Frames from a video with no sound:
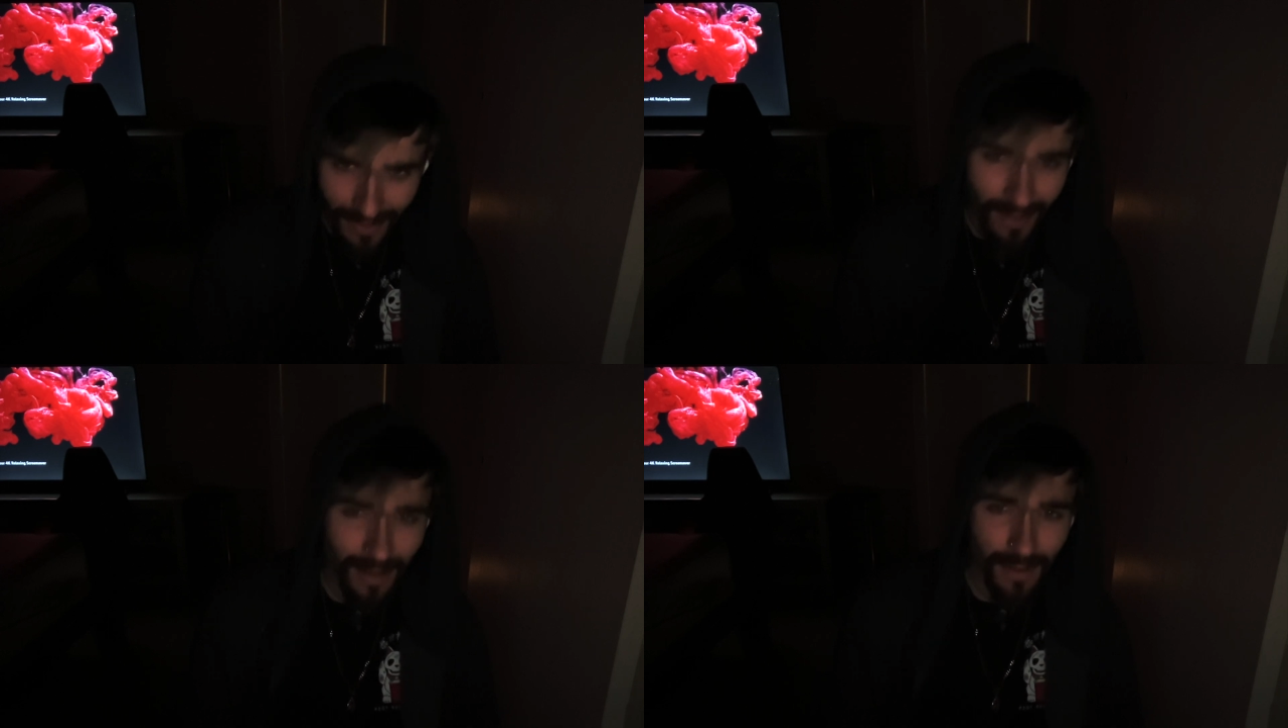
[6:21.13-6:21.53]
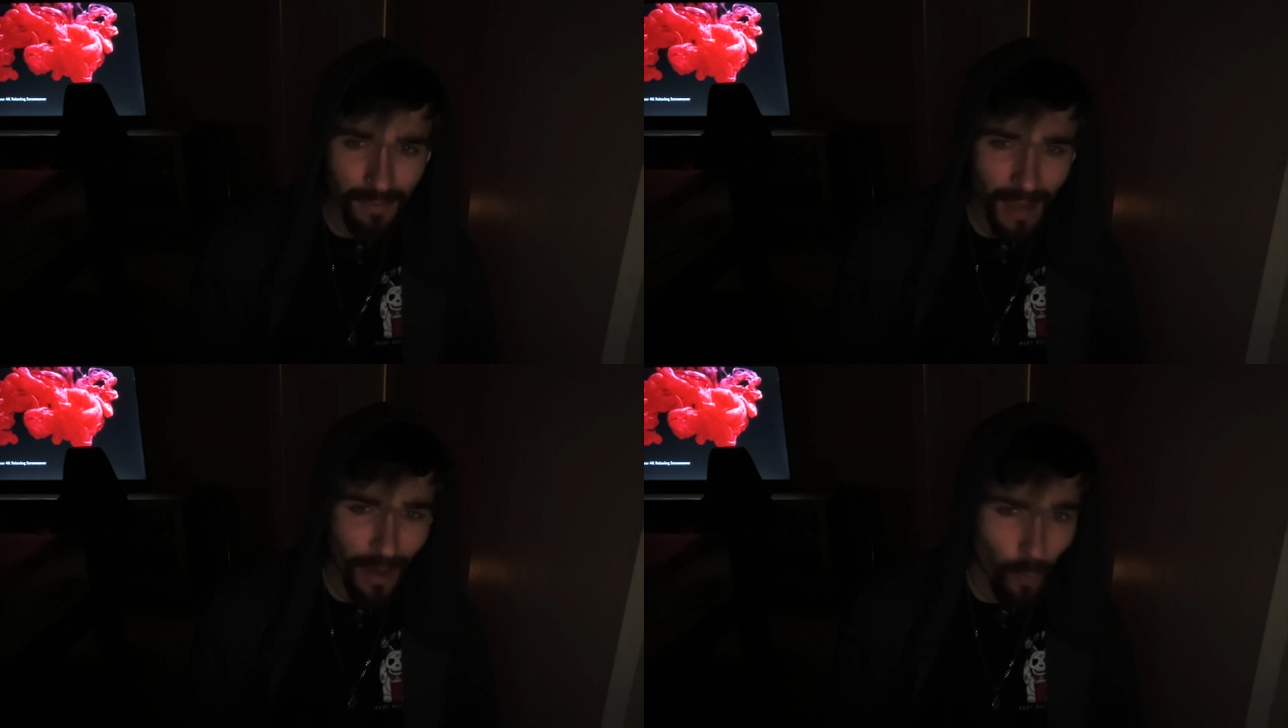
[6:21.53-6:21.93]
Um,
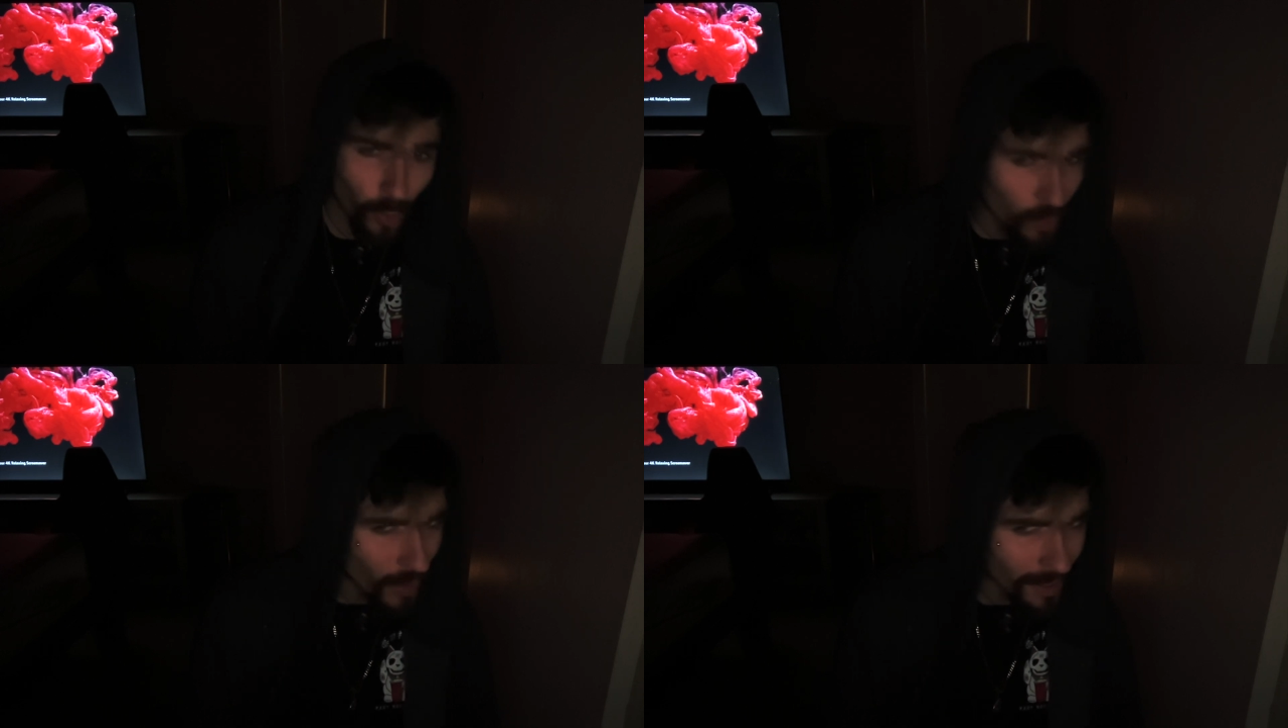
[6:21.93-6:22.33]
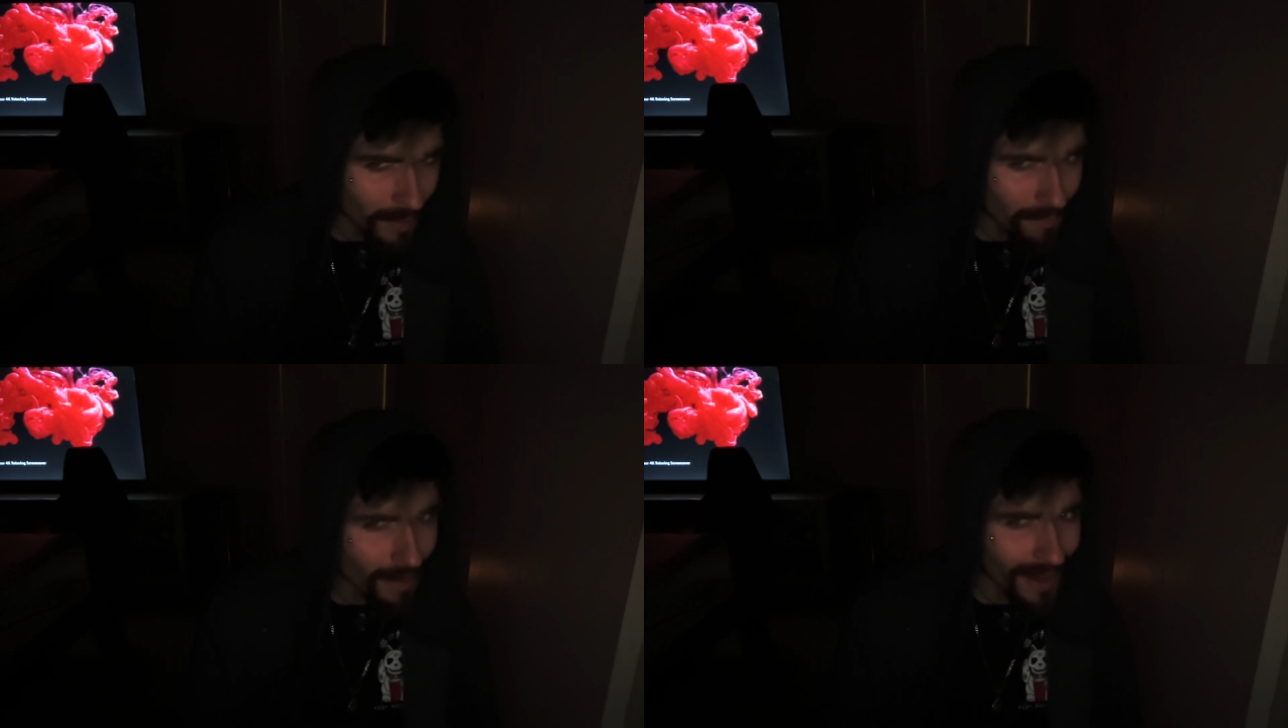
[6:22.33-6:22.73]
I would
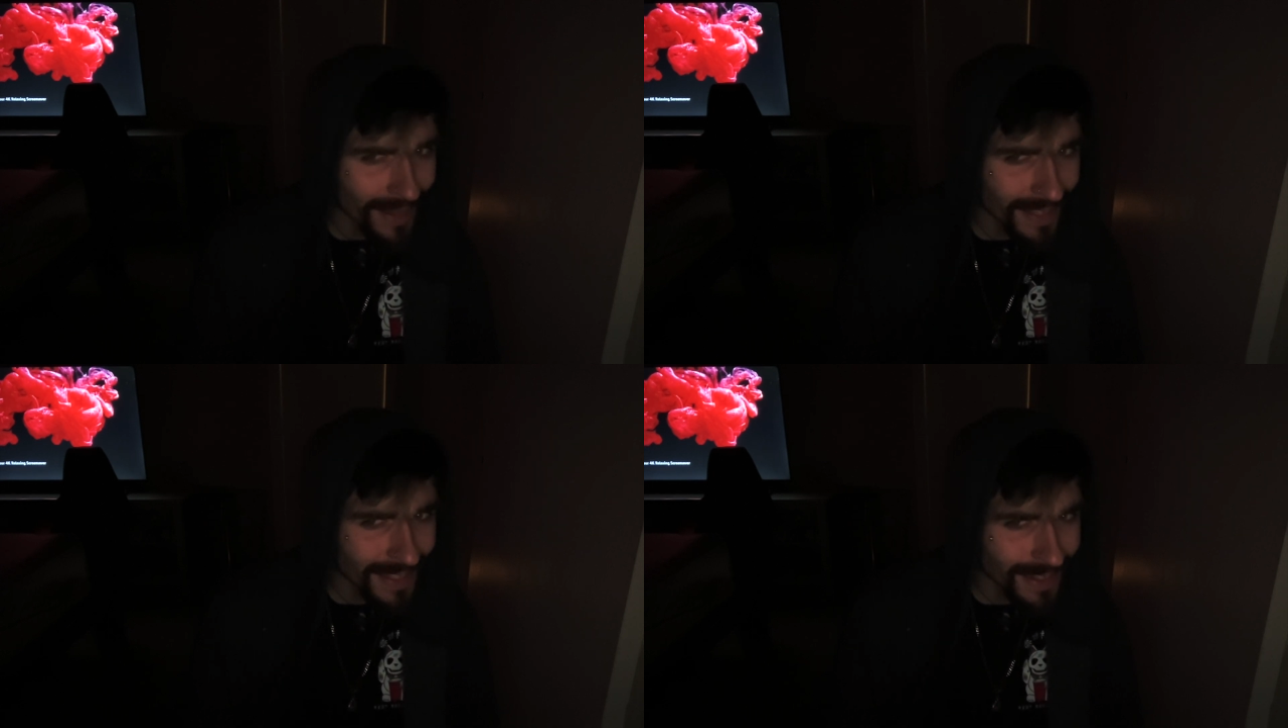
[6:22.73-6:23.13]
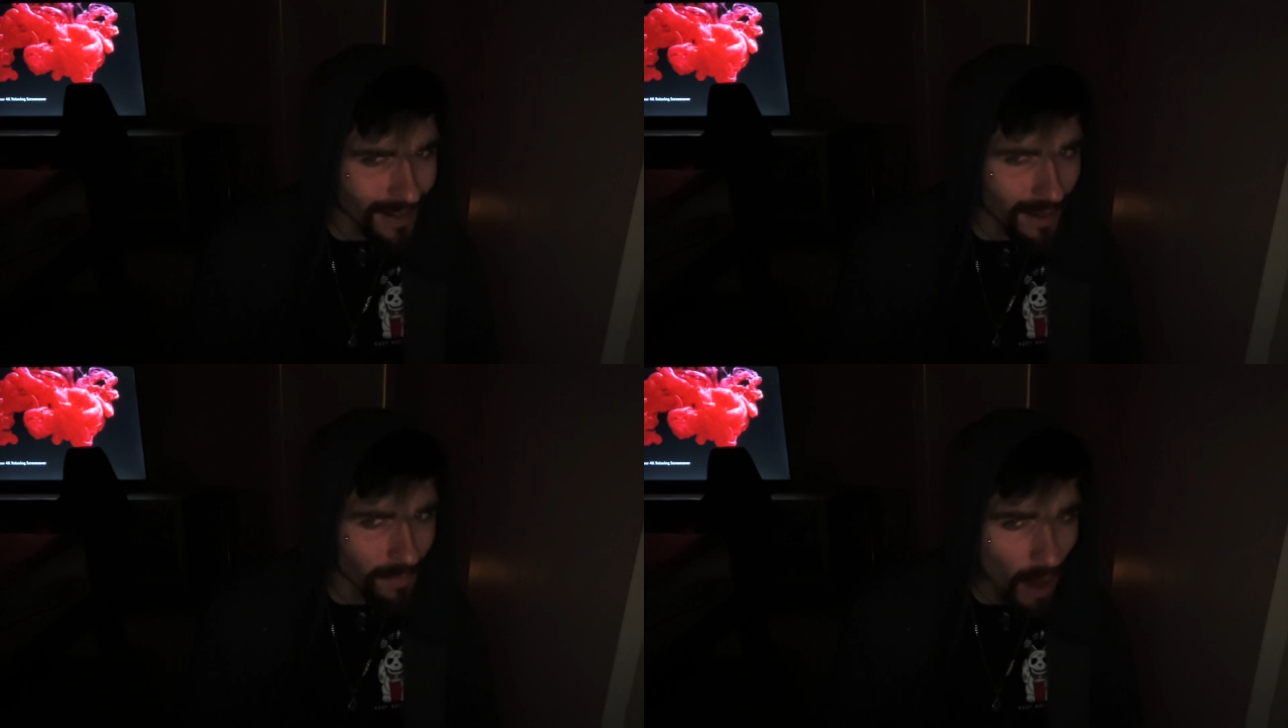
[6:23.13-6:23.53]
recommend buying it
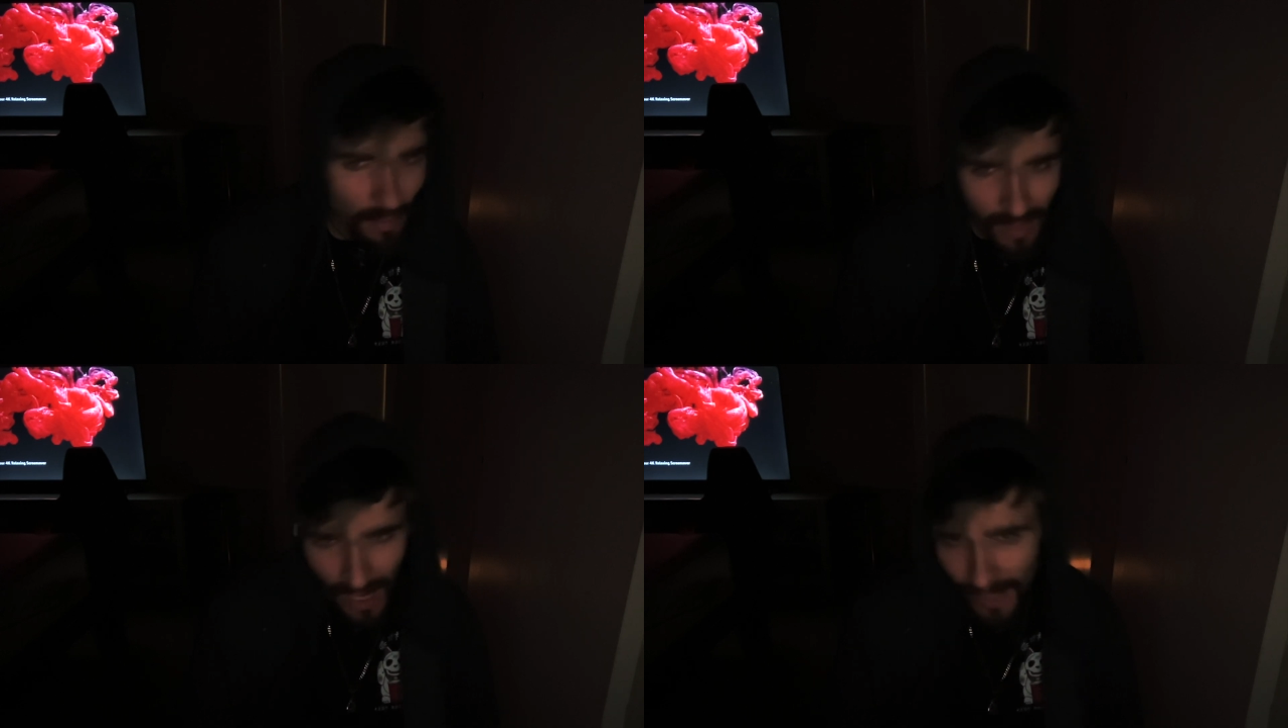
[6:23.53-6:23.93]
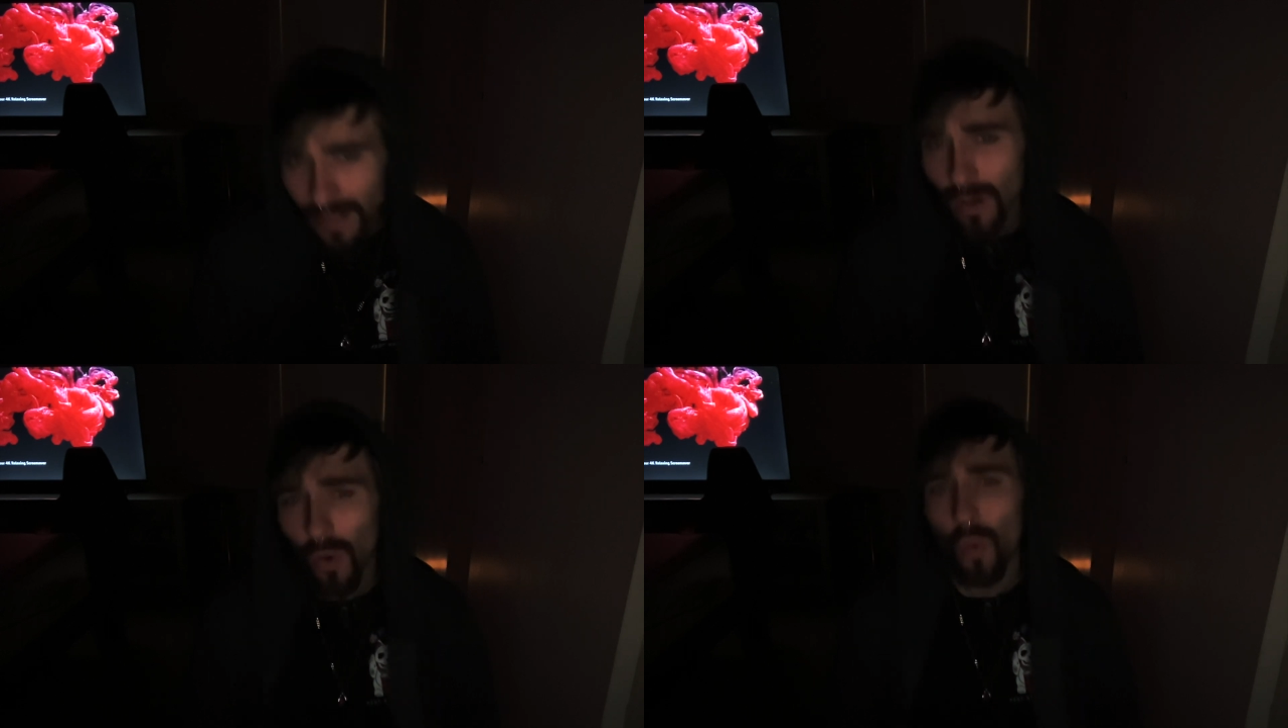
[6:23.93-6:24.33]
um, online
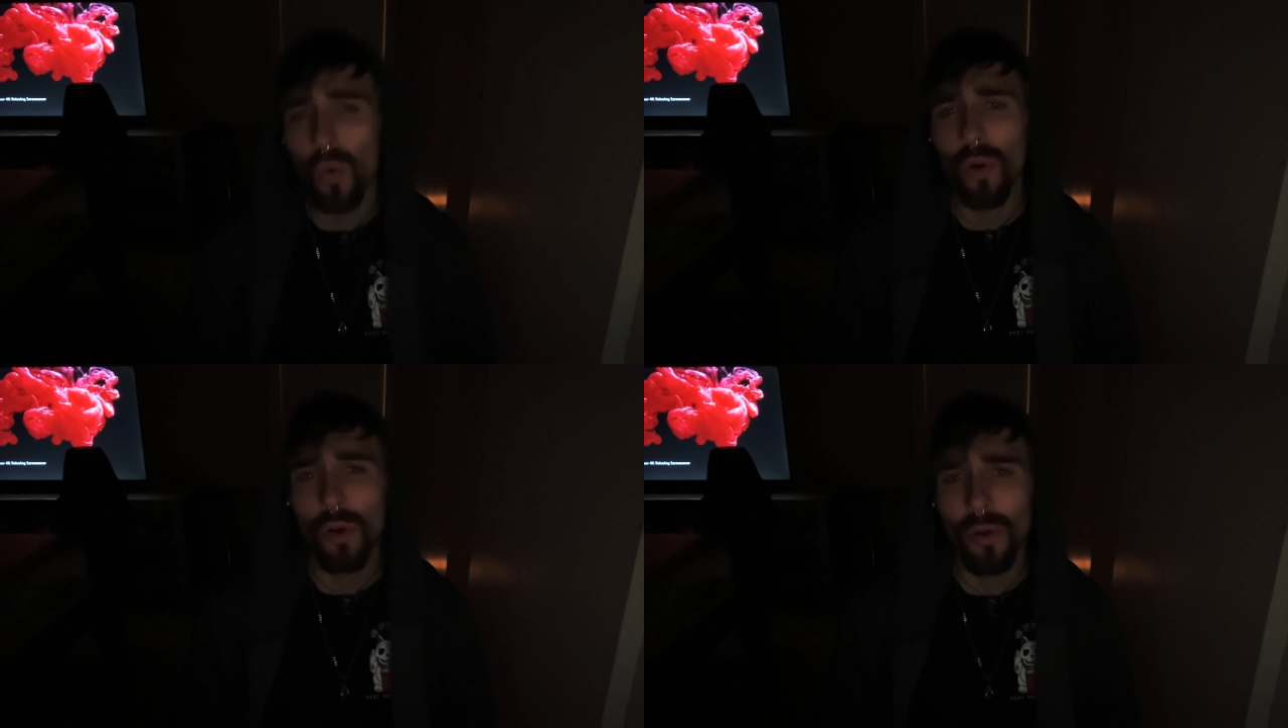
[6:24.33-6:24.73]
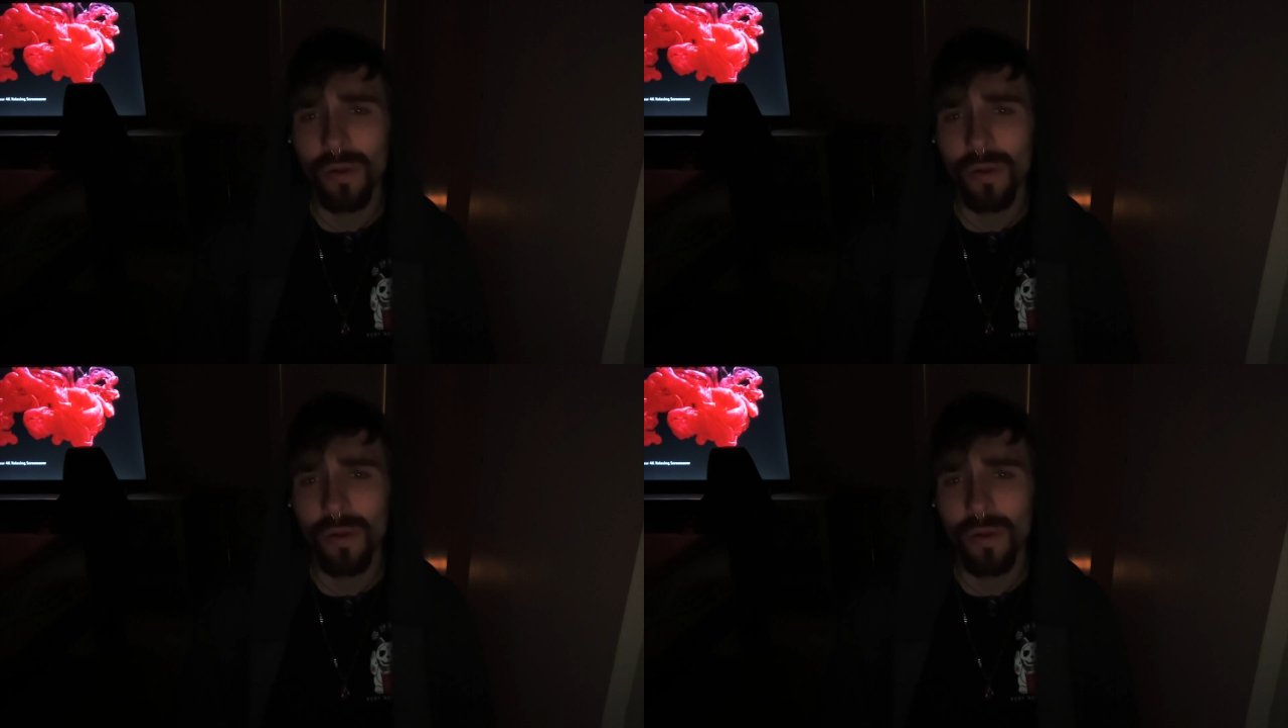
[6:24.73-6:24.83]
or,